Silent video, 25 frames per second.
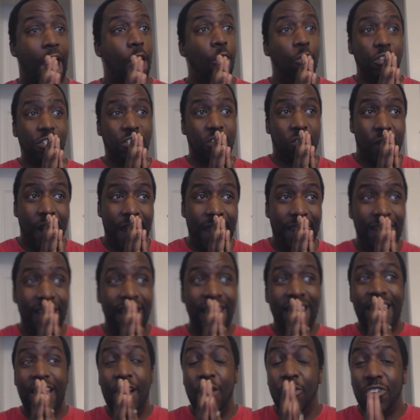That was great.
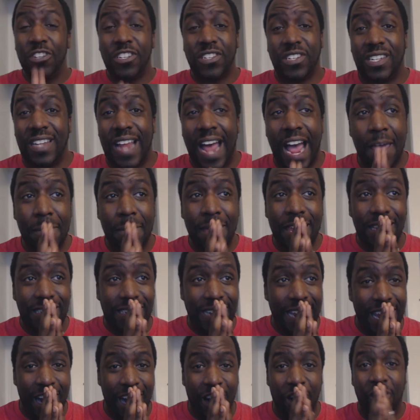It was slimy
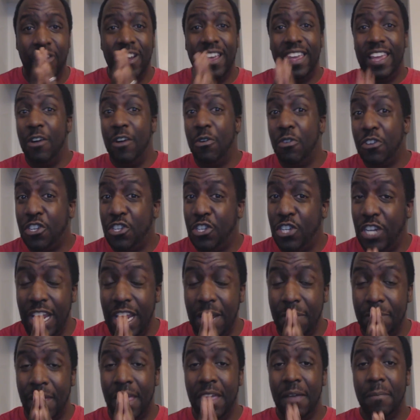as hell. It was
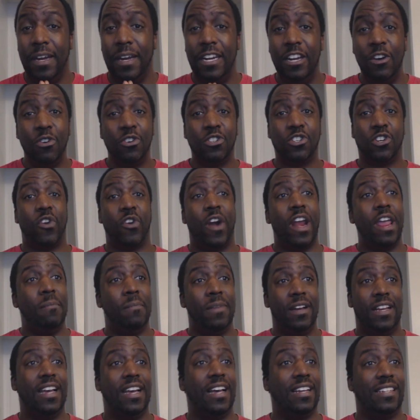cheap, but it was
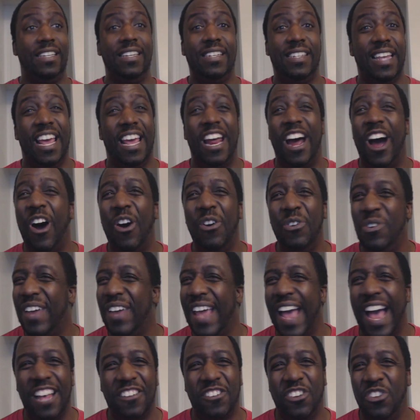great because he said, oh, you
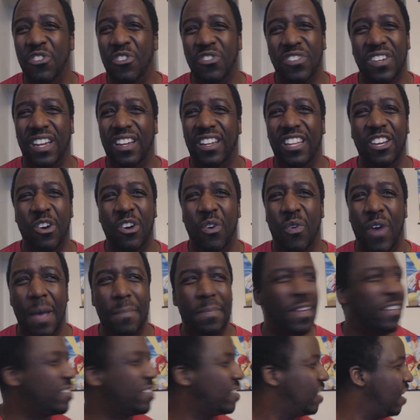guys are using illegal
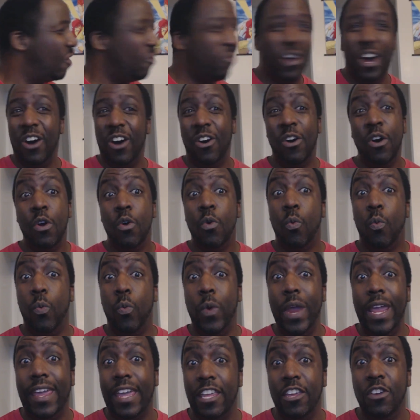weapons? Well,
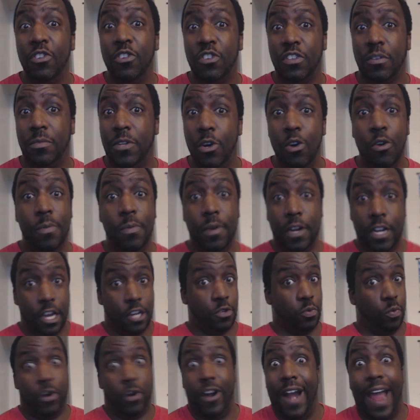we can use them too
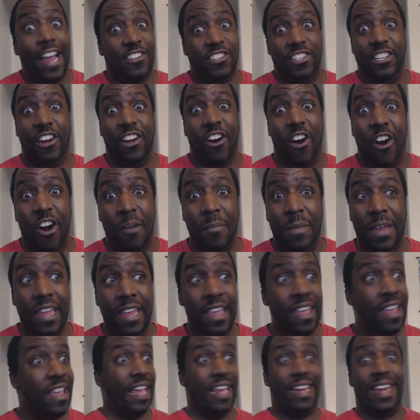because we're actually the
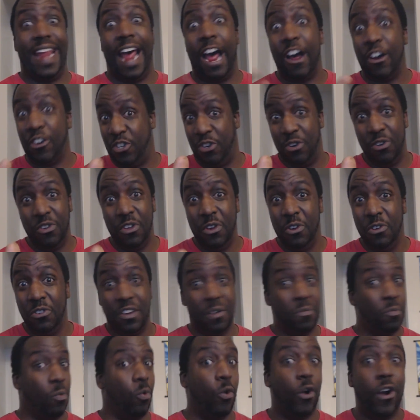army, and now that you use
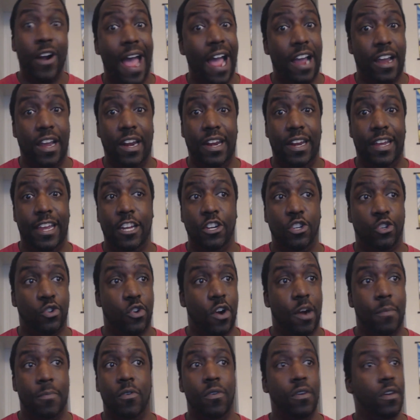them, we're not going to get in
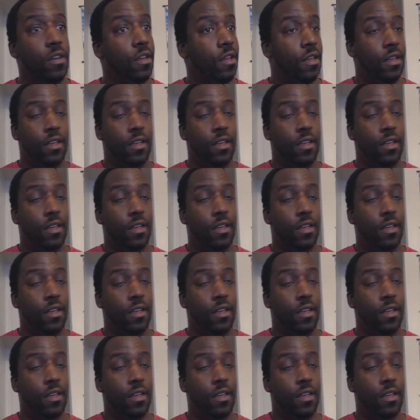trouble.